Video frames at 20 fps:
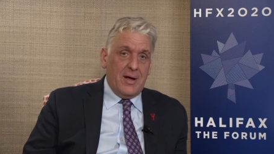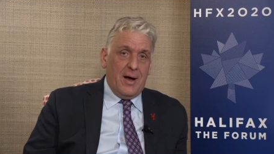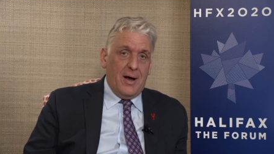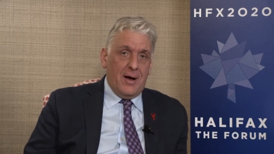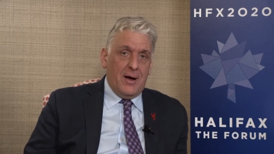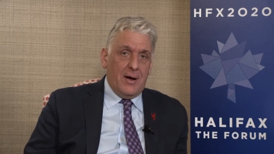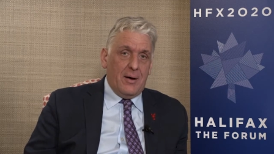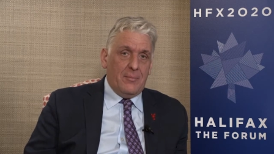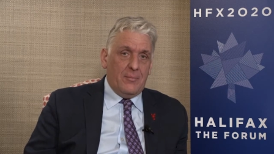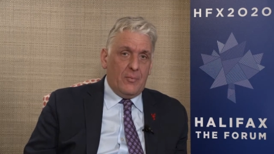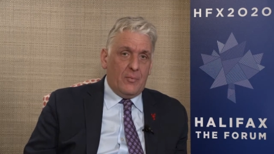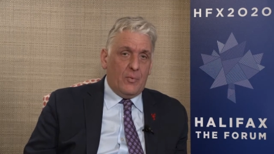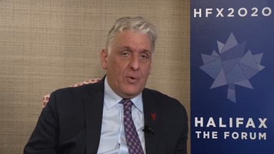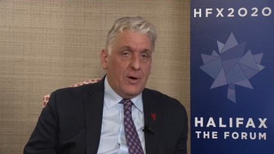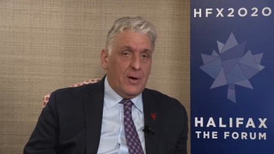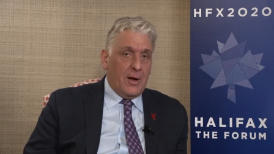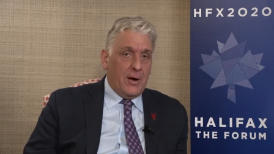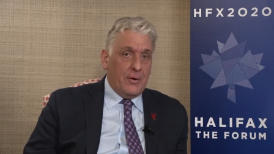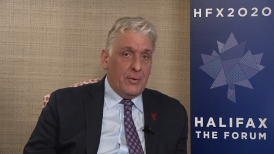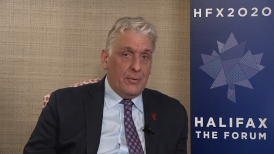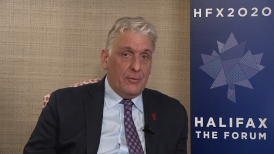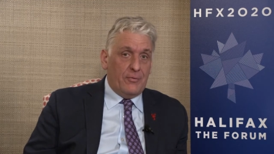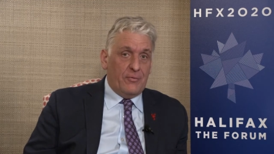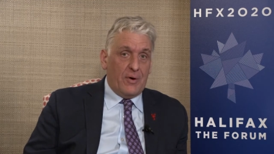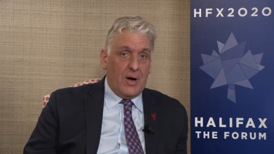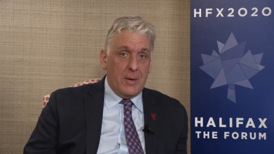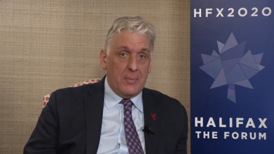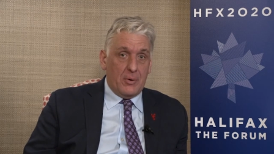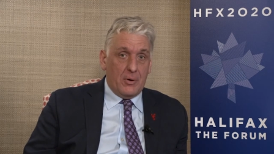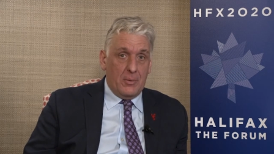um, rely on
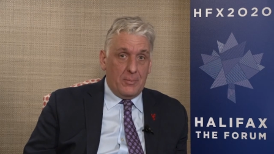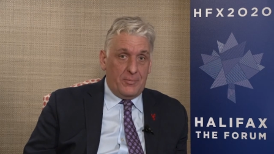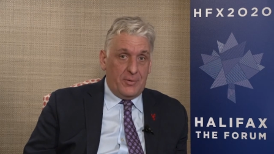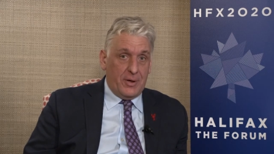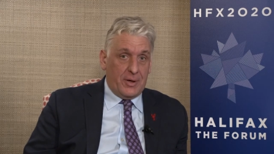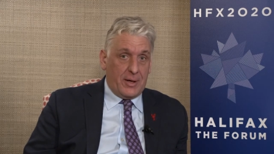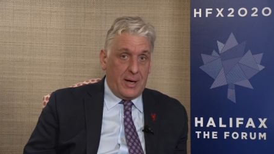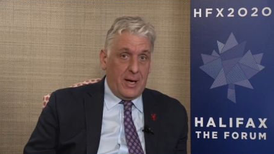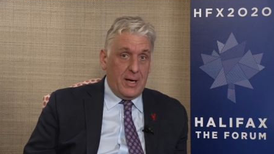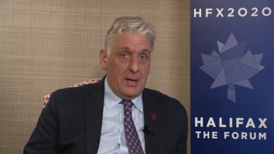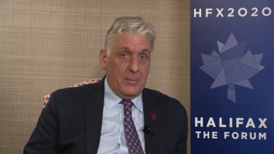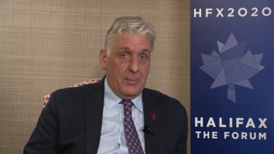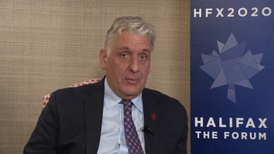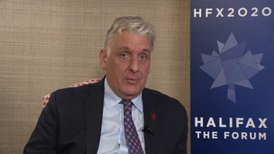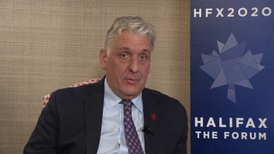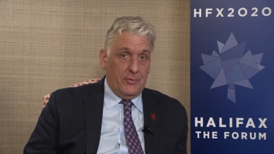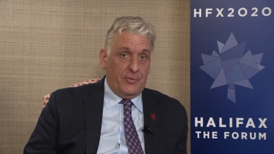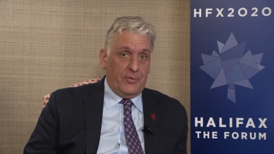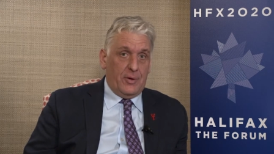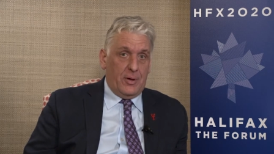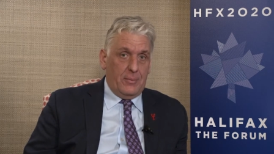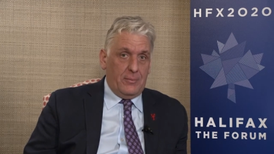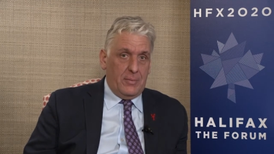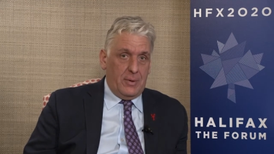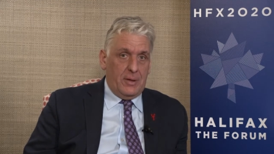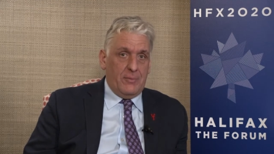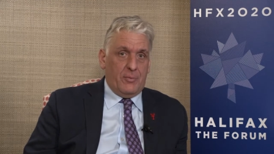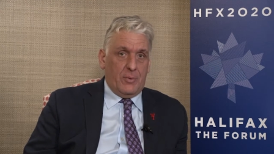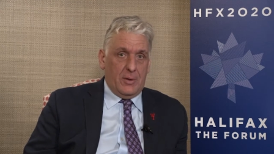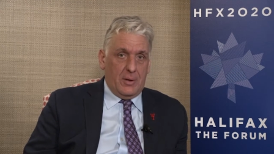fiber optic cables, um,
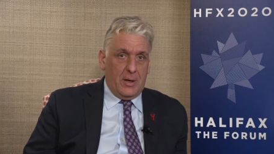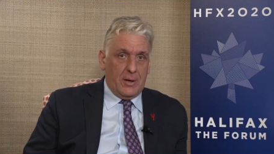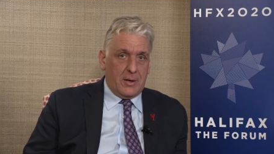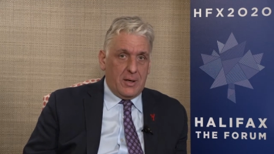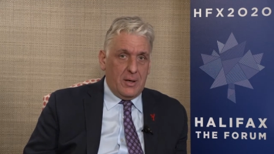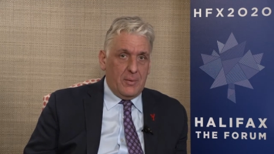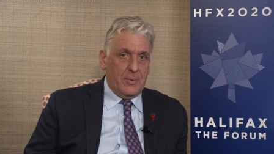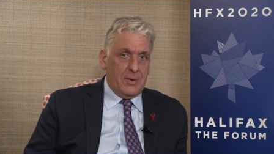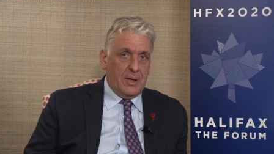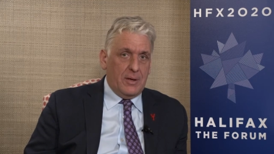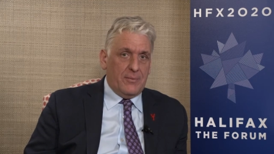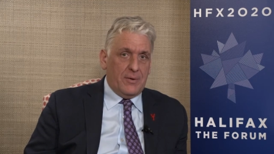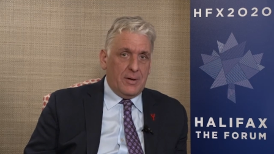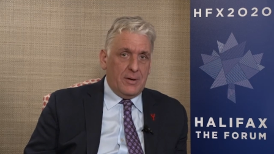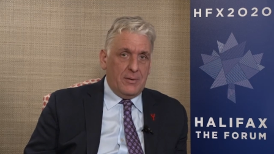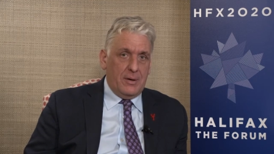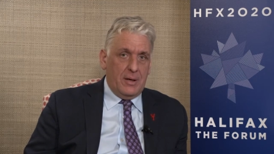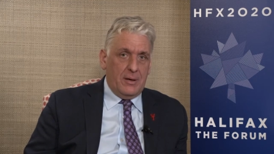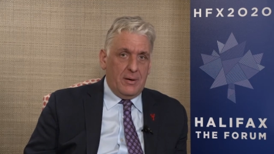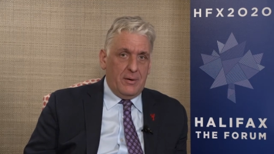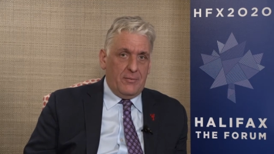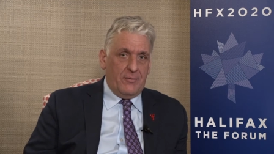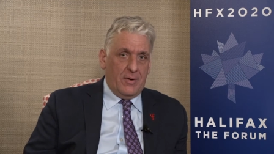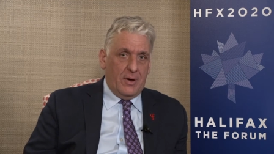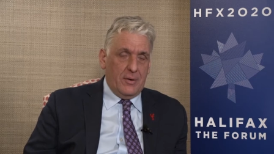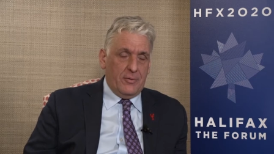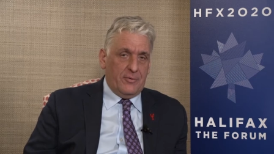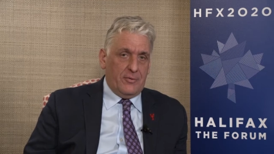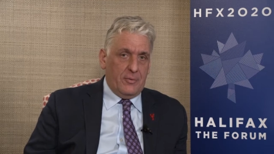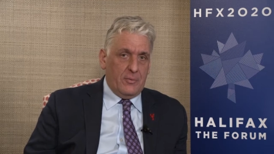if we're lucky and we live in, in
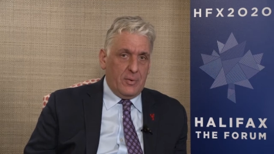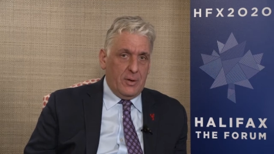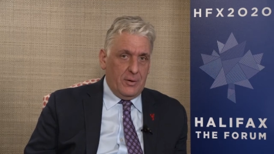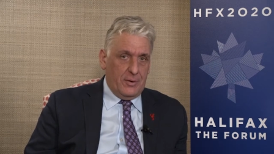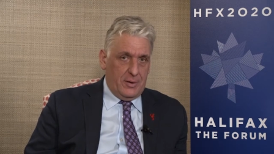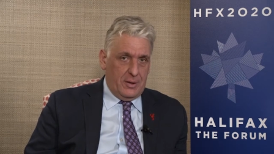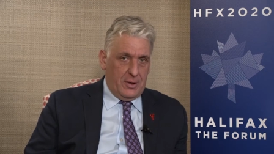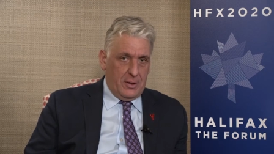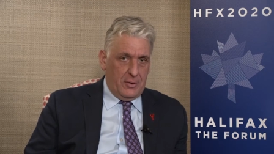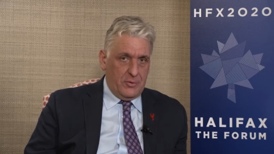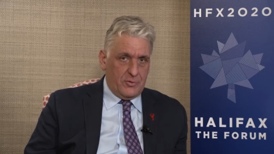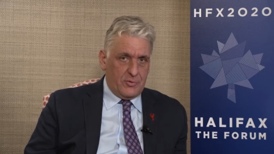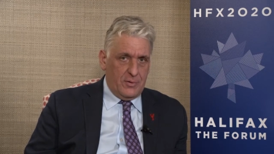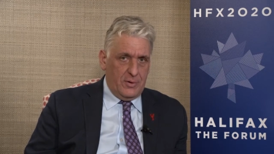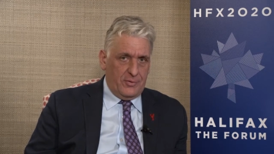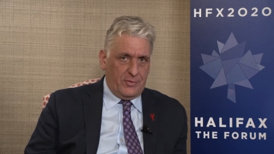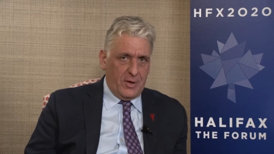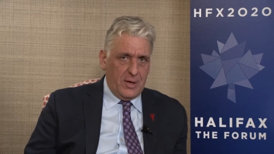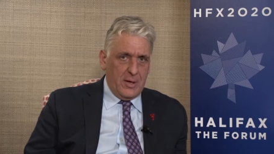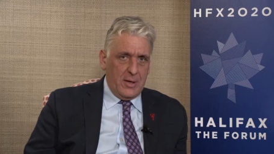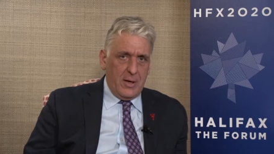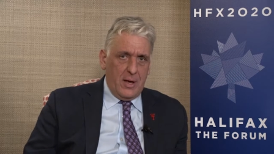advanced and wealthy countries.